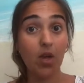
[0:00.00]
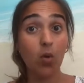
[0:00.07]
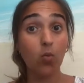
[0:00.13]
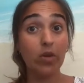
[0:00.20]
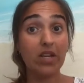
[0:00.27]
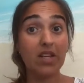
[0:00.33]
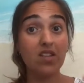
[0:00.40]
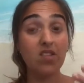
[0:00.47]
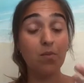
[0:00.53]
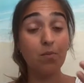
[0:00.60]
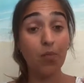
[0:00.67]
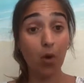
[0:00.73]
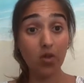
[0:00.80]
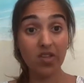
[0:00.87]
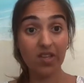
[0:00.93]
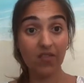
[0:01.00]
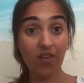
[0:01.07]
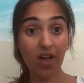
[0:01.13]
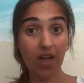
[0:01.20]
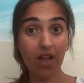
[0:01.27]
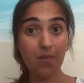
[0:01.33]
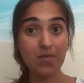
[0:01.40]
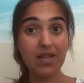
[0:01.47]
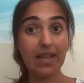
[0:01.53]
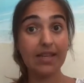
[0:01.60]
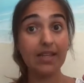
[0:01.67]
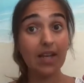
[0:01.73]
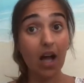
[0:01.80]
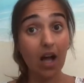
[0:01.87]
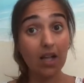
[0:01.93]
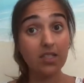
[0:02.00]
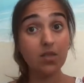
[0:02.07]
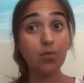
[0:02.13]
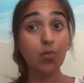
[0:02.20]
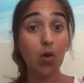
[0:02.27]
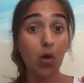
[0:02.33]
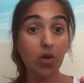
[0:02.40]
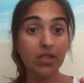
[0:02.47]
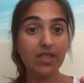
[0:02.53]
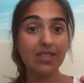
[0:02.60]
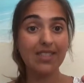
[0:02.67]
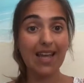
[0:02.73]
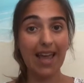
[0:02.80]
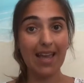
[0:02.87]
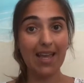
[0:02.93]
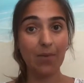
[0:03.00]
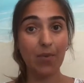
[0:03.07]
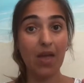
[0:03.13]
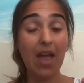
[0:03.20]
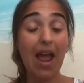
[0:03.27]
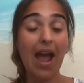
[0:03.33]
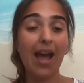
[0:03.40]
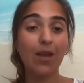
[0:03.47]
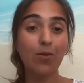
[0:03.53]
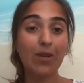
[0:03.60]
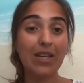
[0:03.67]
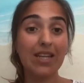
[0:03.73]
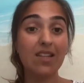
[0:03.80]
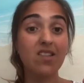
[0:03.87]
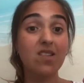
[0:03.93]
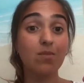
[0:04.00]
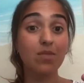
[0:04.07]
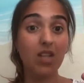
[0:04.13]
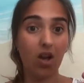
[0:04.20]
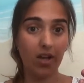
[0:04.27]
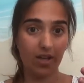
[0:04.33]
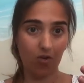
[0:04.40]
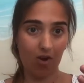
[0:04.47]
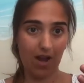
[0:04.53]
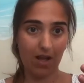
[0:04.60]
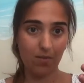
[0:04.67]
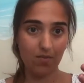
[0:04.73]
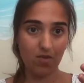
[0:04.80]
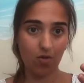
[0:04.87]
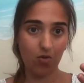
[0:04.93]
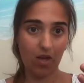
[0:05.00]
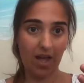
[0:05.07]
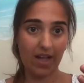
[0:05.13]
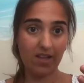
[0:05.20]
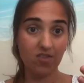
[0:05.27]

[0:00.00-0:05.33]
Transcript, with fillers: we need some bossy verbs like cut, put, tape, and we need some diagrams, okay?